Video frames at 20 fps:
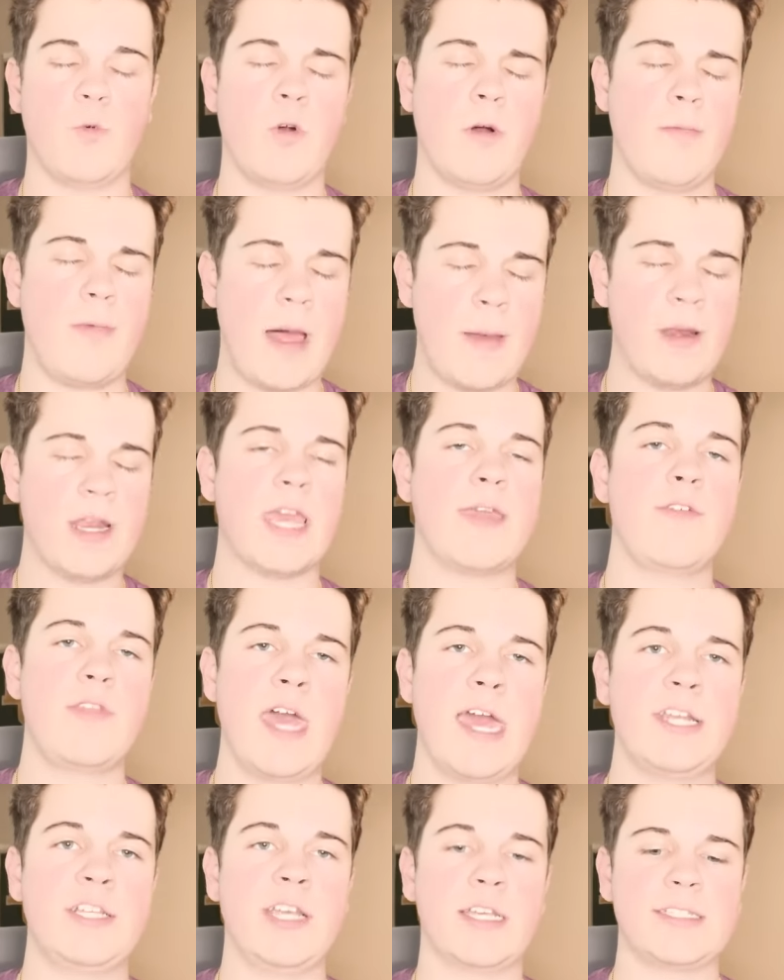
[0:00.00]
Well, I'm going to give you
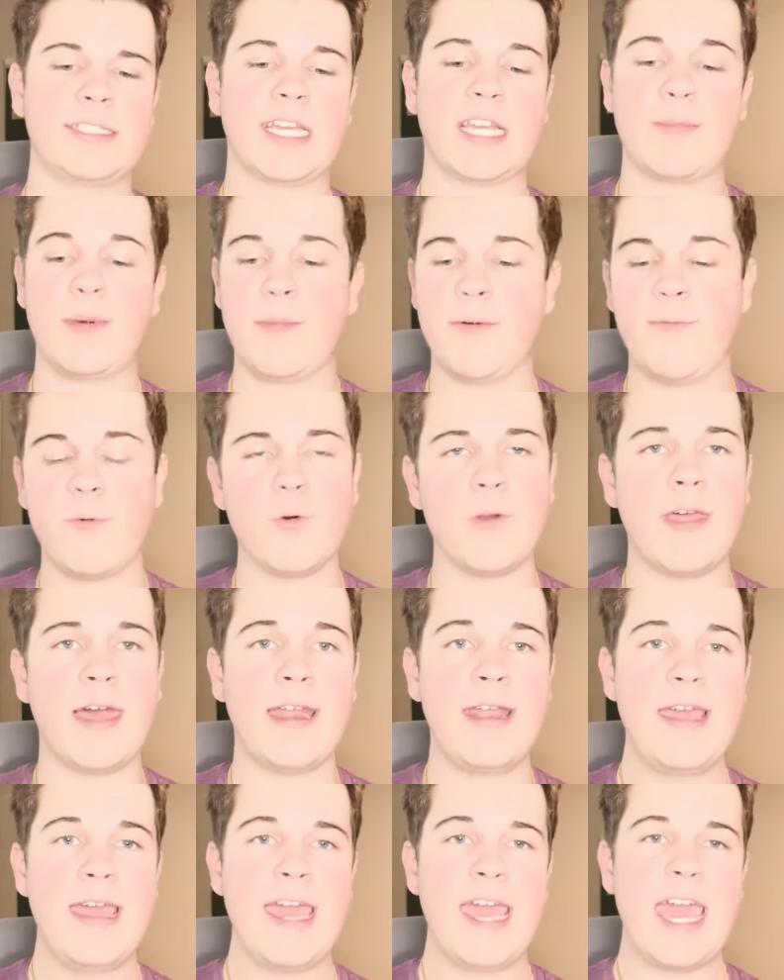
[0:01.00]
that in just a second. But before
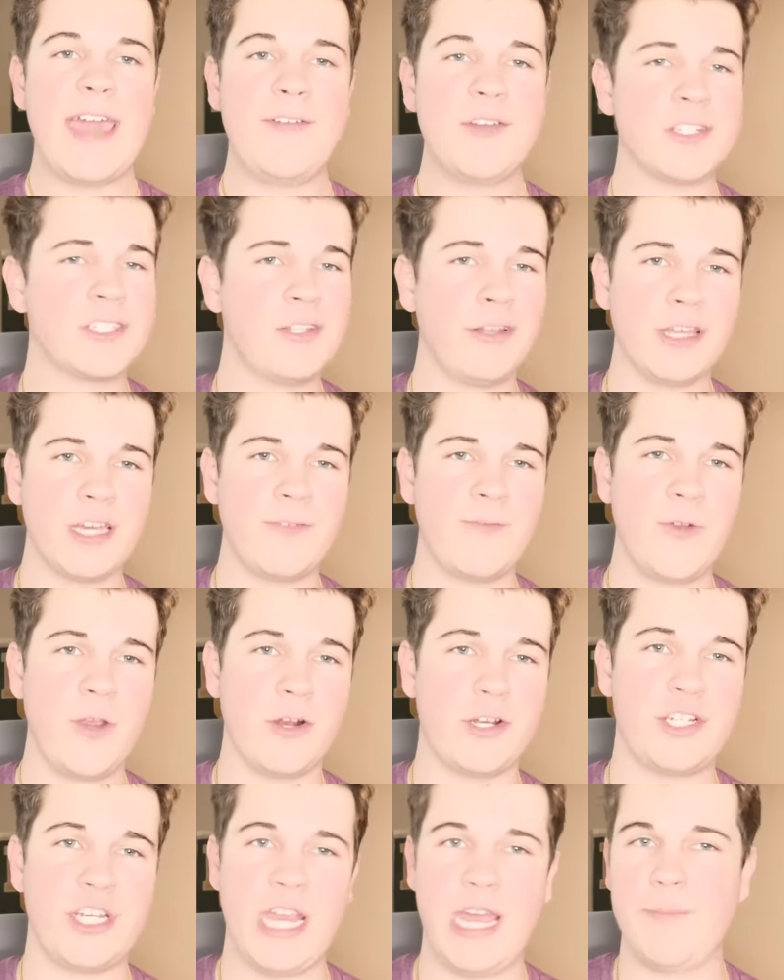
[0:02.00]
that, if you're still looking for
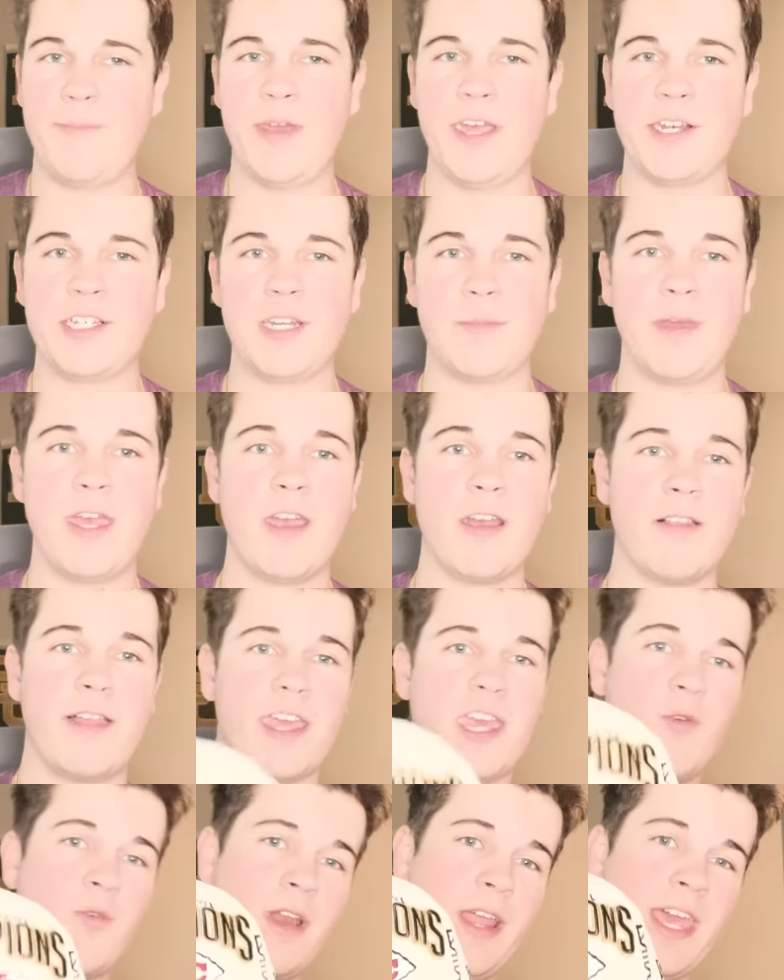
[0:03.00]
your championship gear,
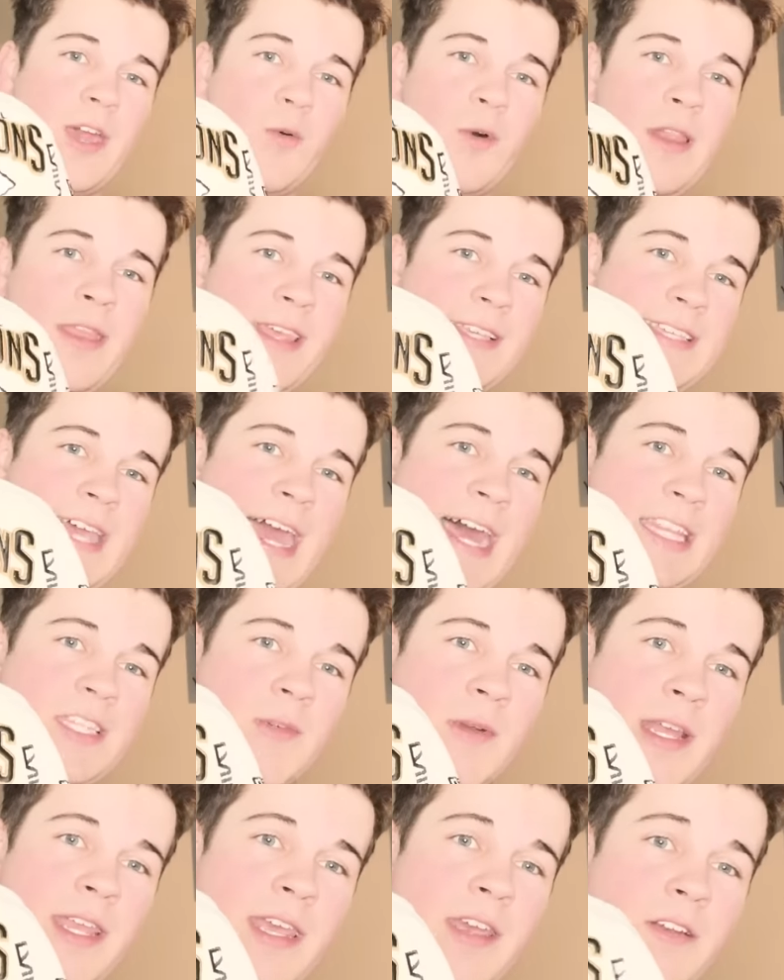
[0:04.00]
like you want to get one of these hats
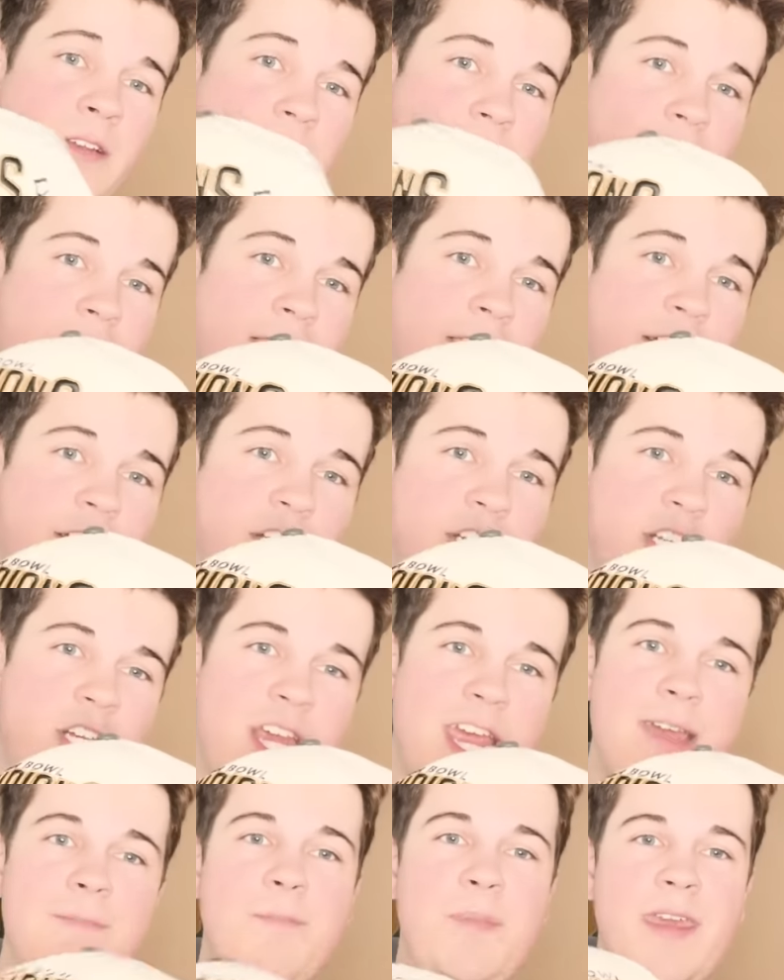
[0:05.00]
right here, this
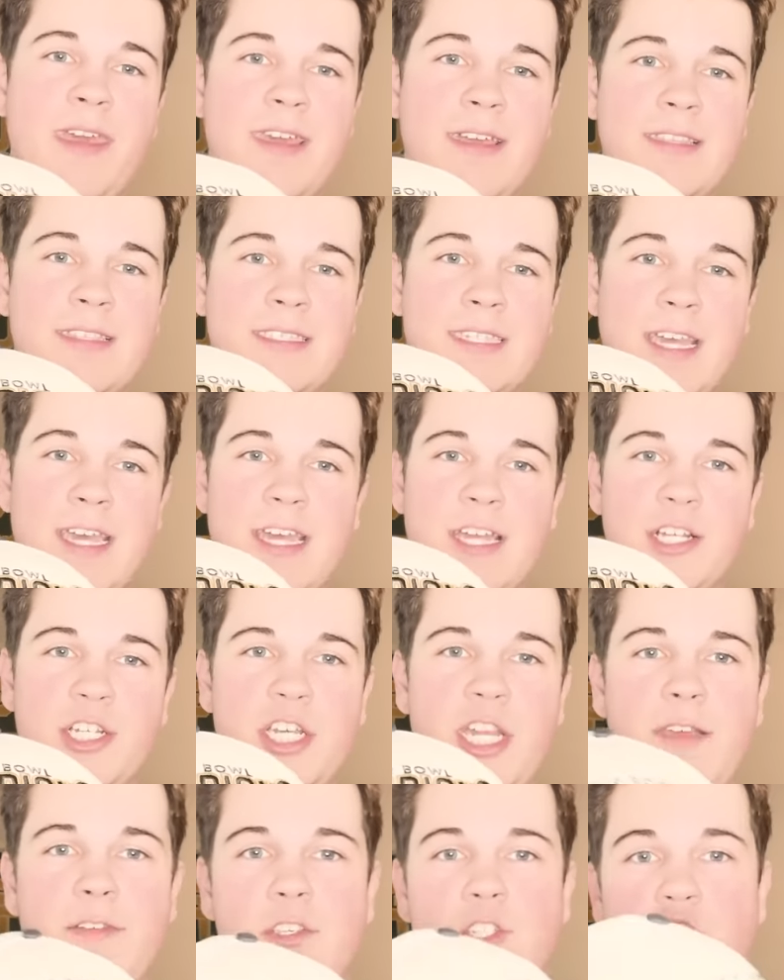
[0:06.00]
Champions
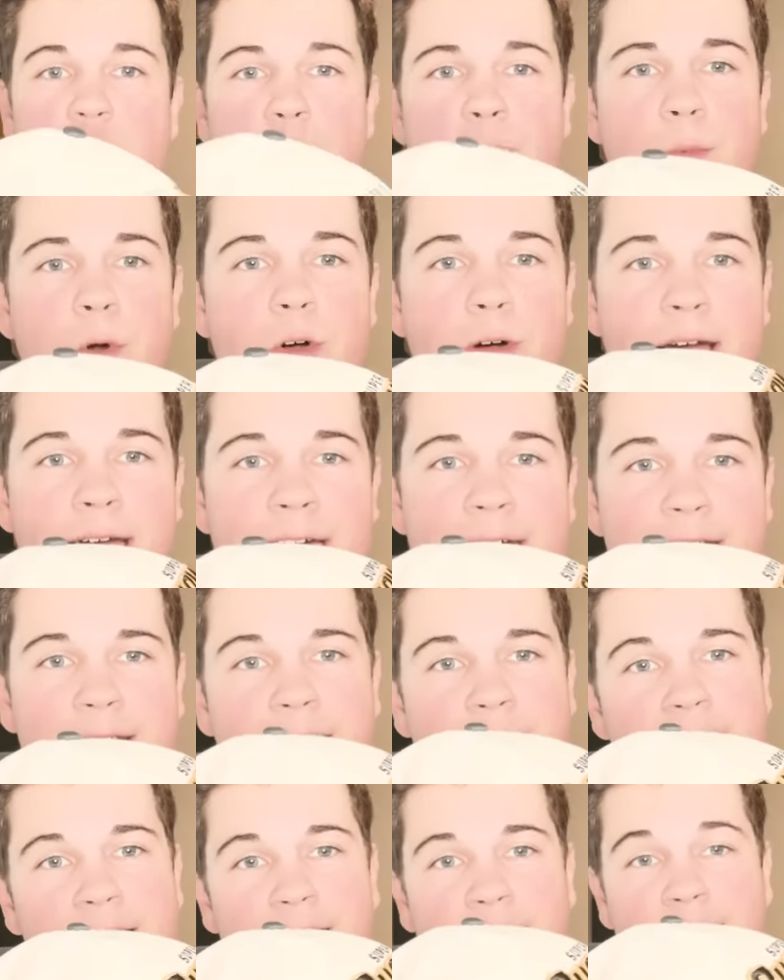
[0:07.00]
Chiefs Super Bowl hat,
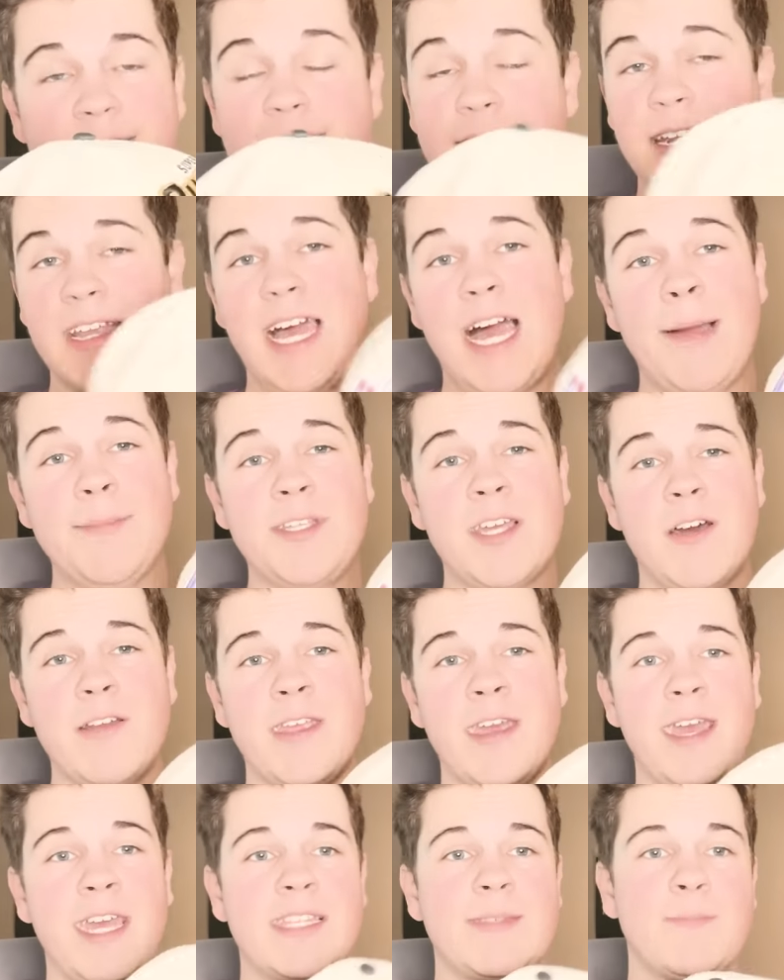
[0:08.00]
Listen, I'm telling
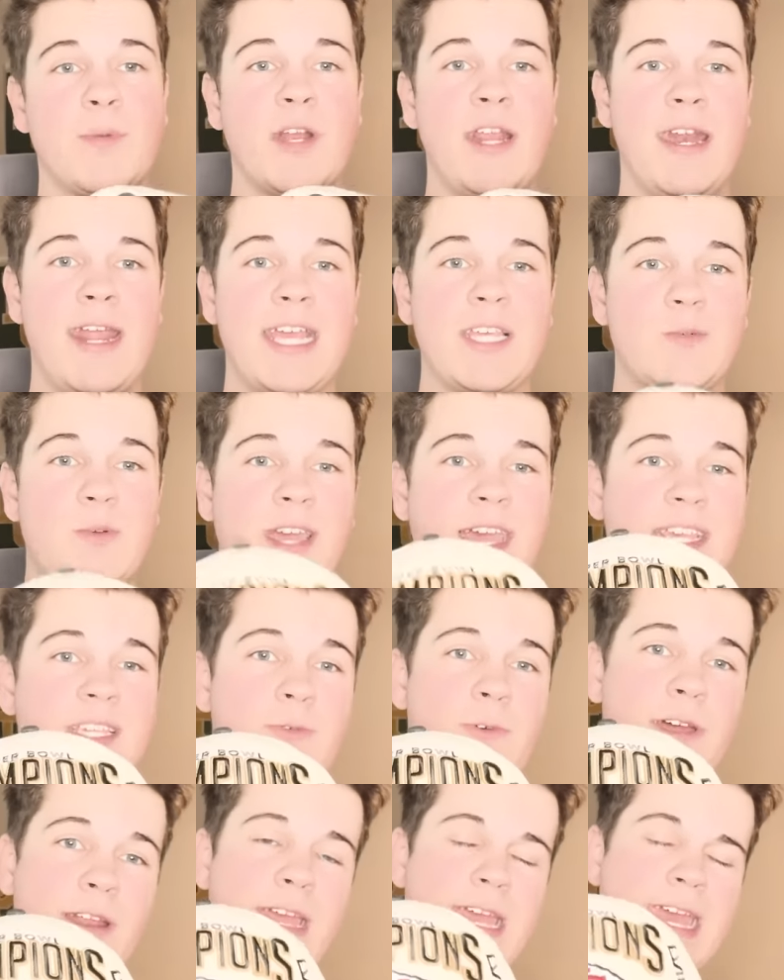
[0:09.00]
you, it's pretty nice. Well,
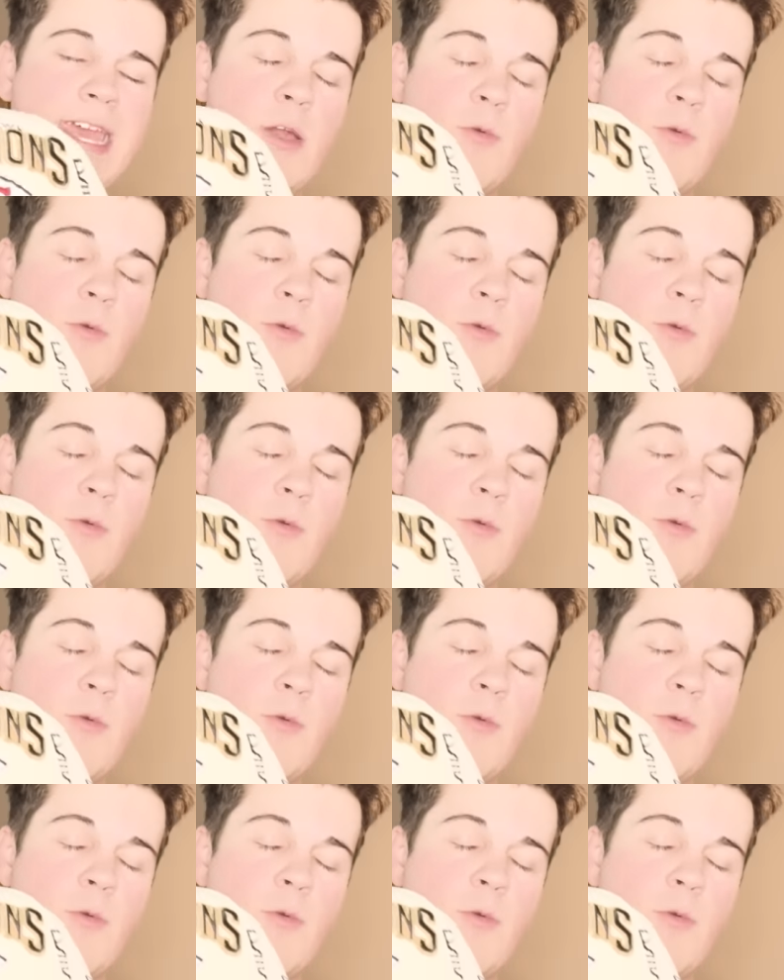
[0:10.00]
guess what?